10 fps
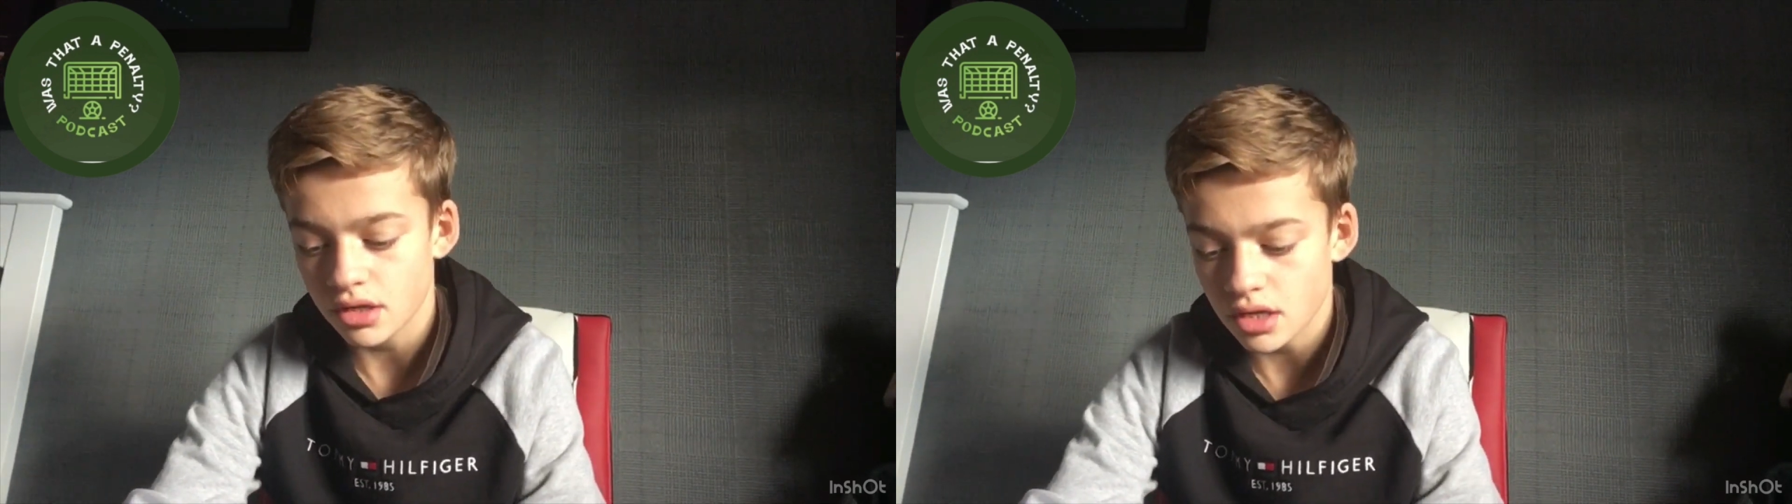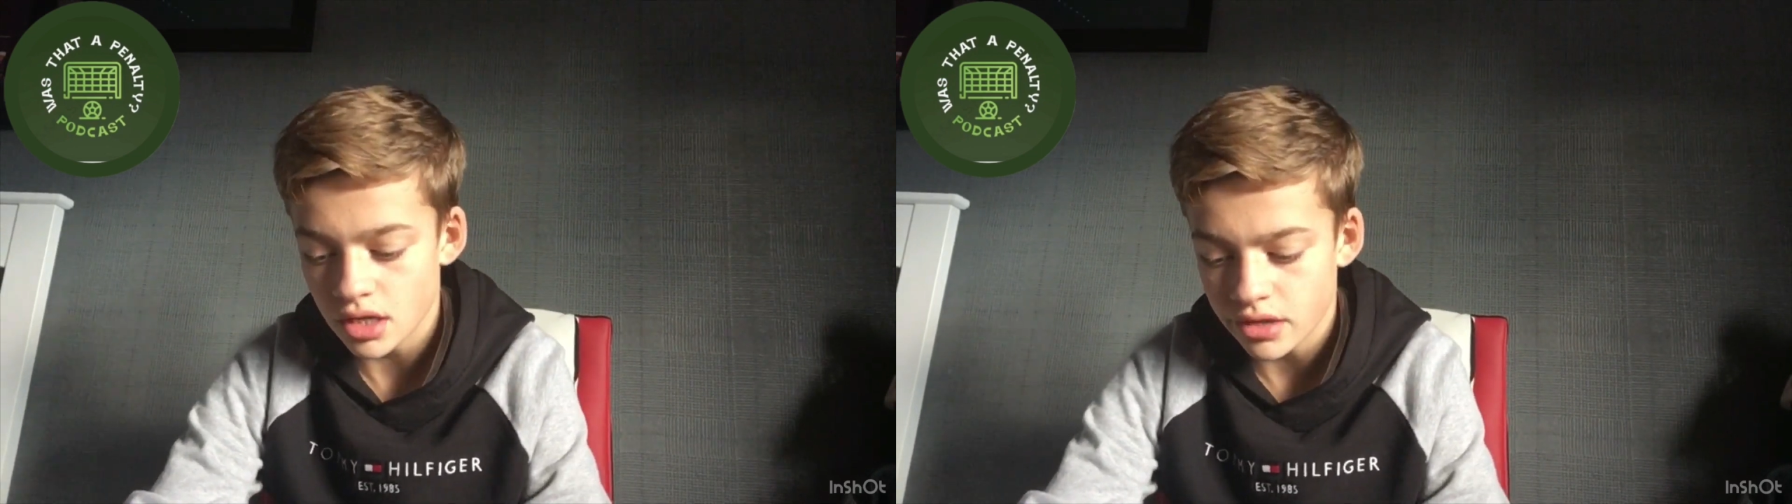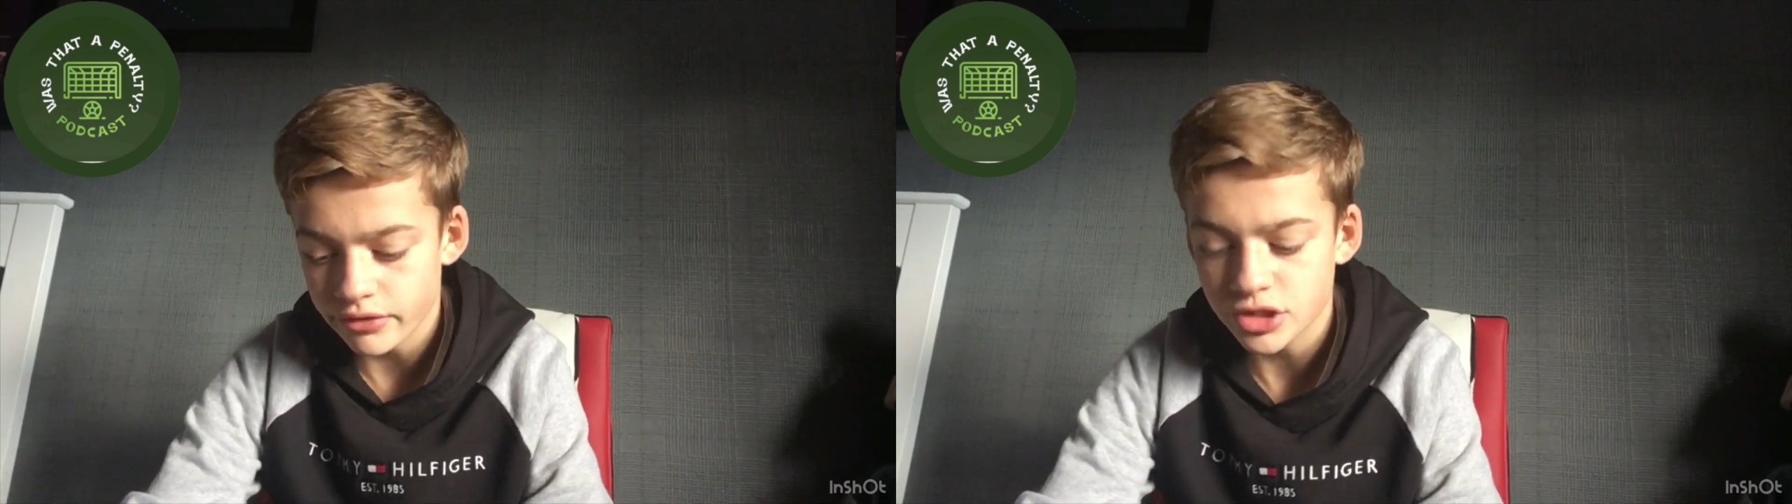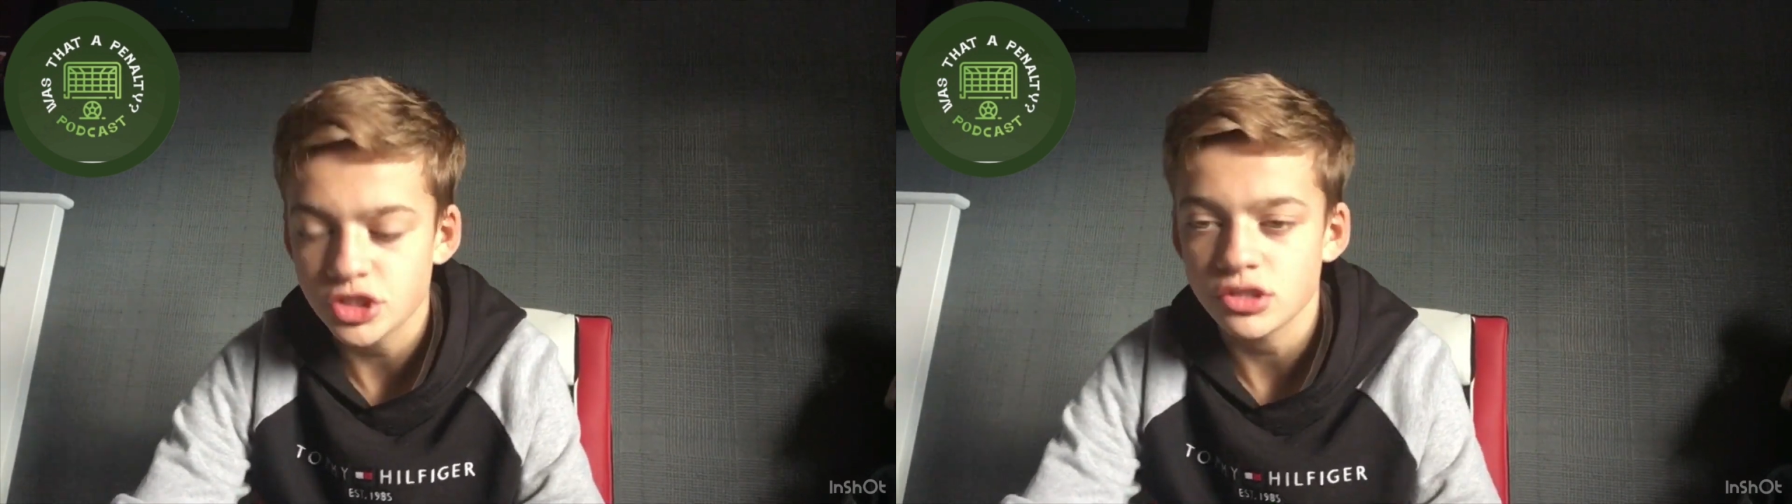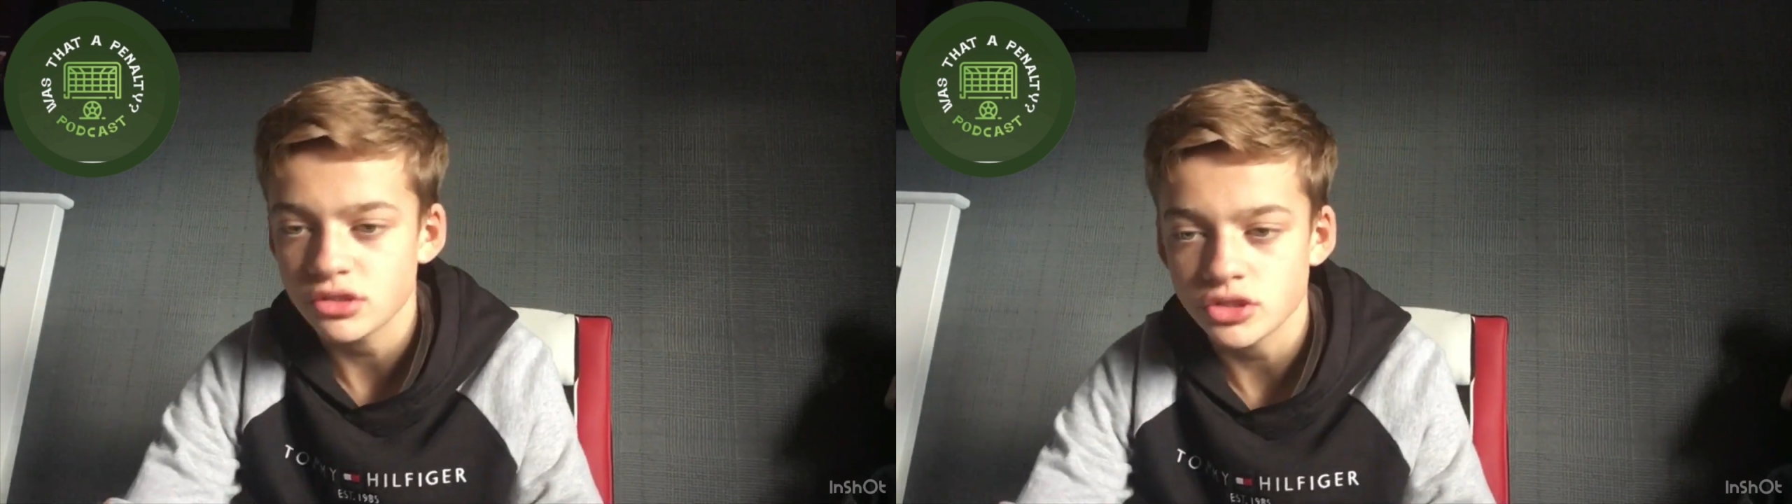they
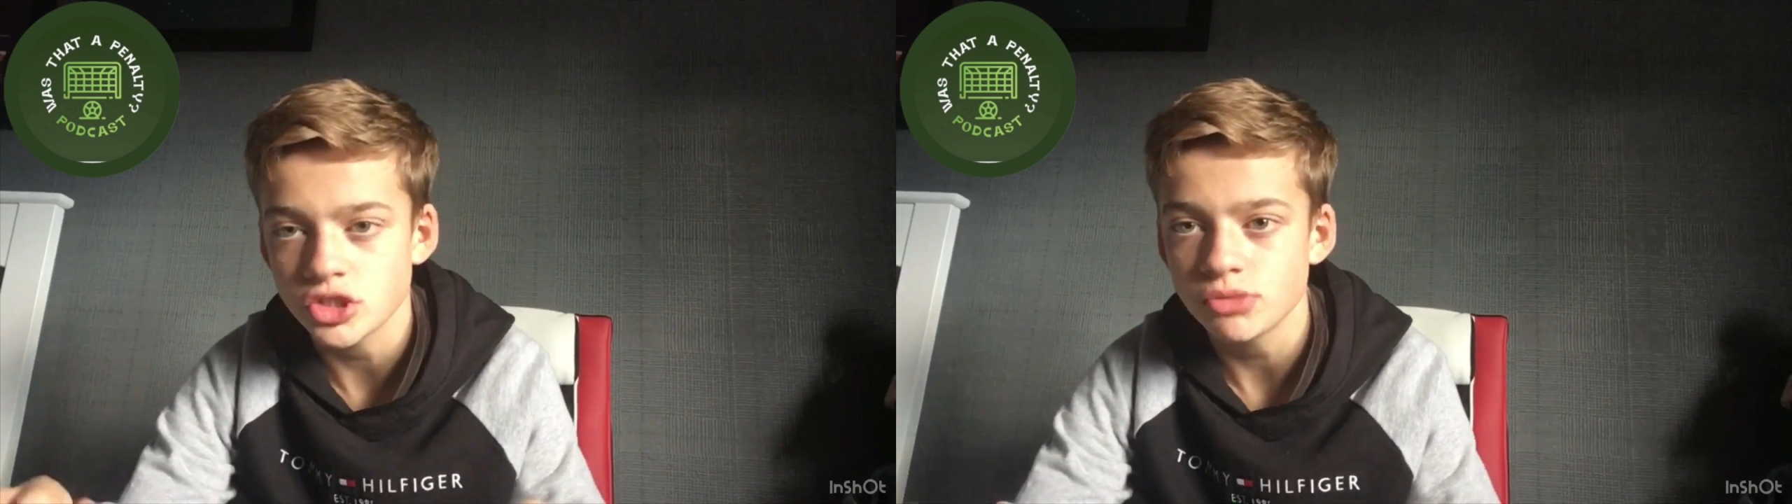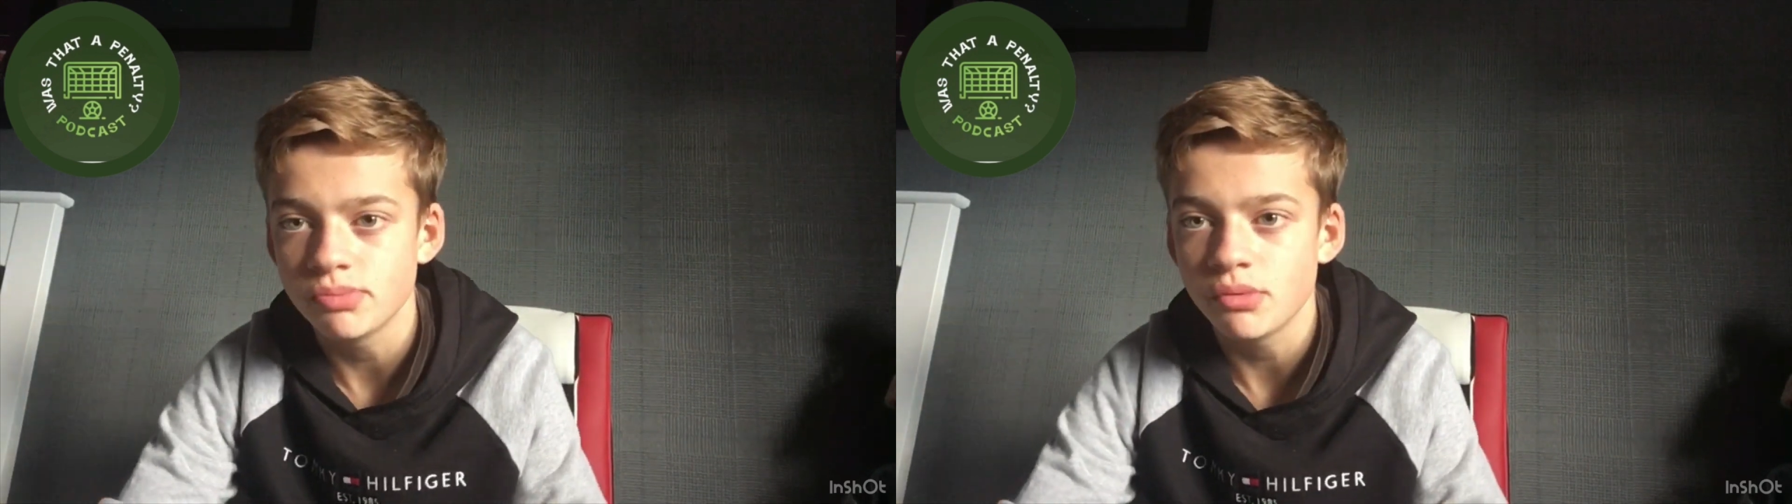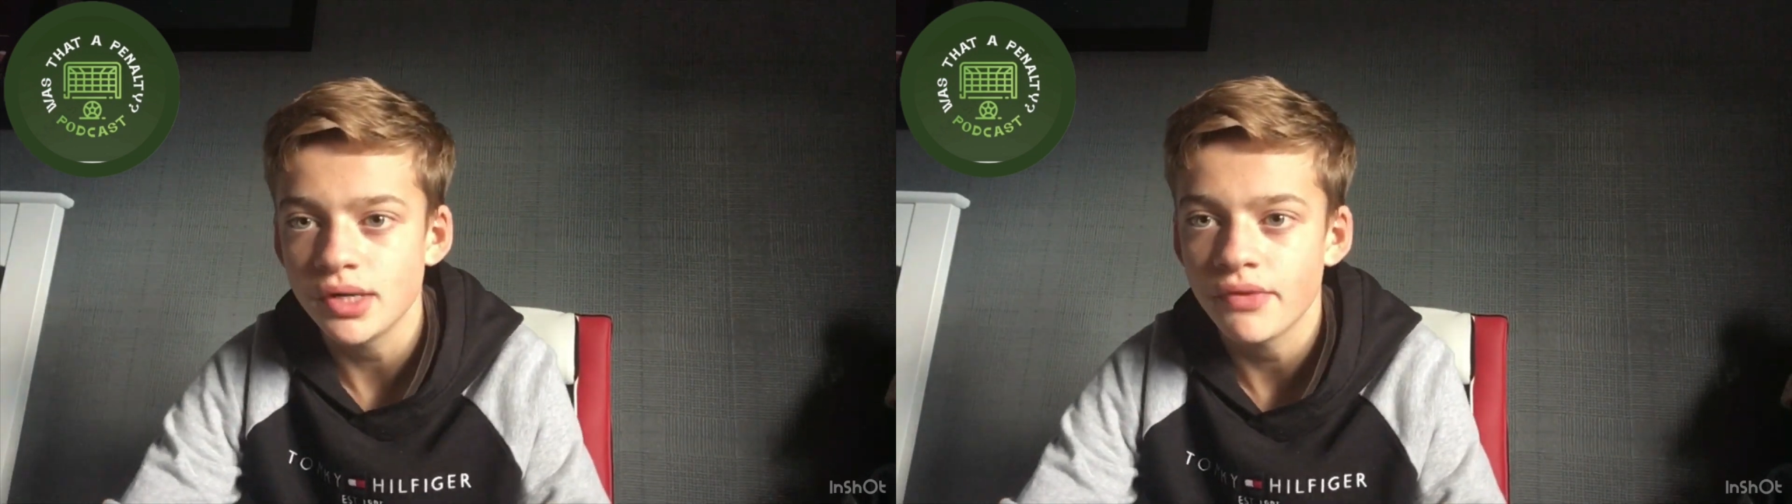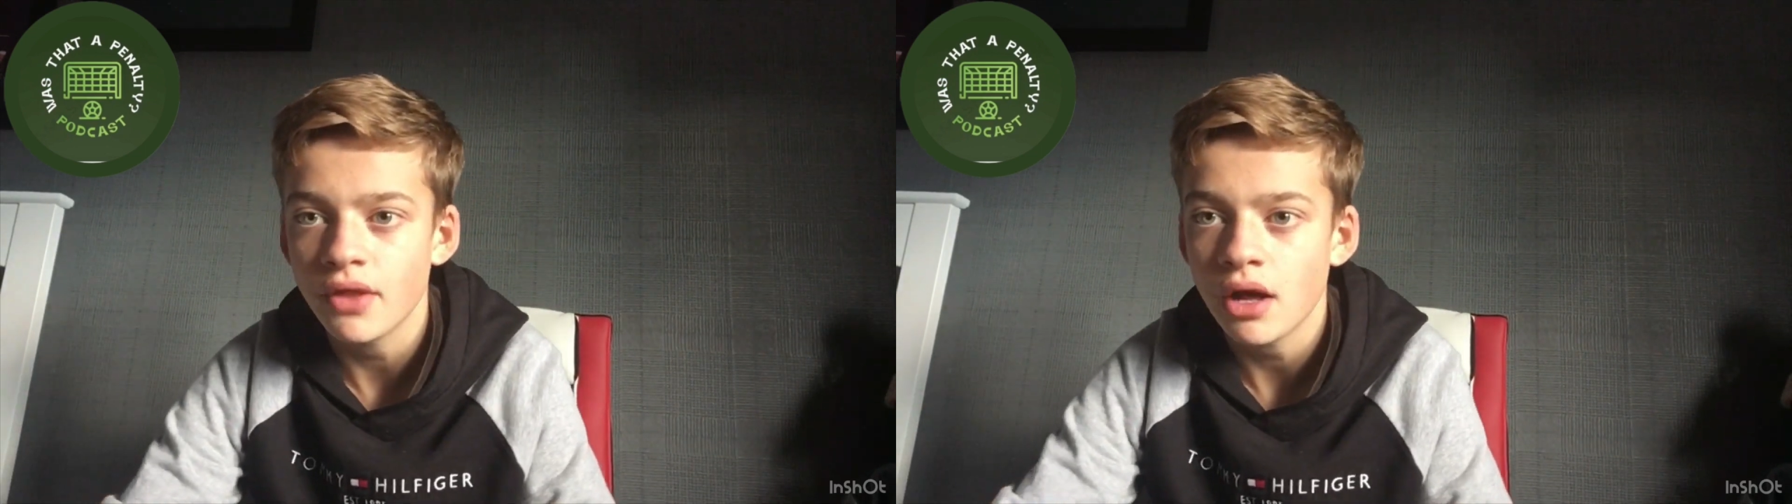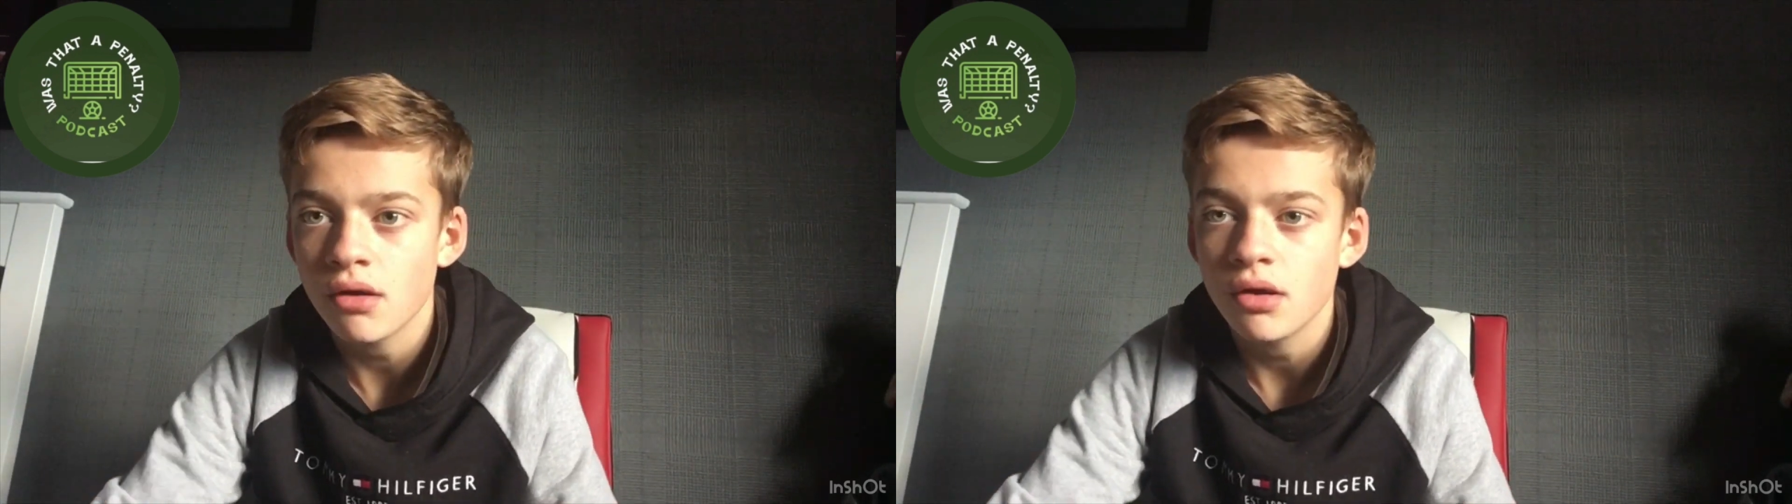should be winning that.